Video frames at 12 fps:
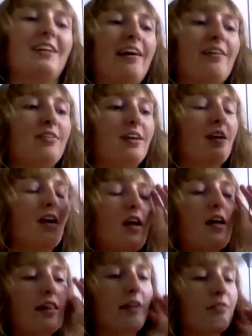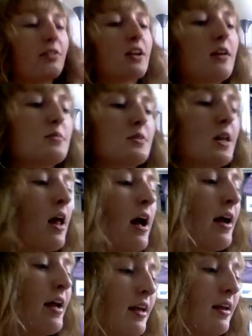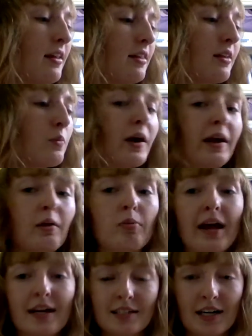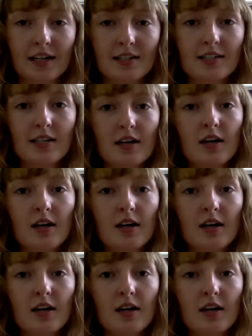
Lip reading: Lifelink comes a lot in the white and black decks,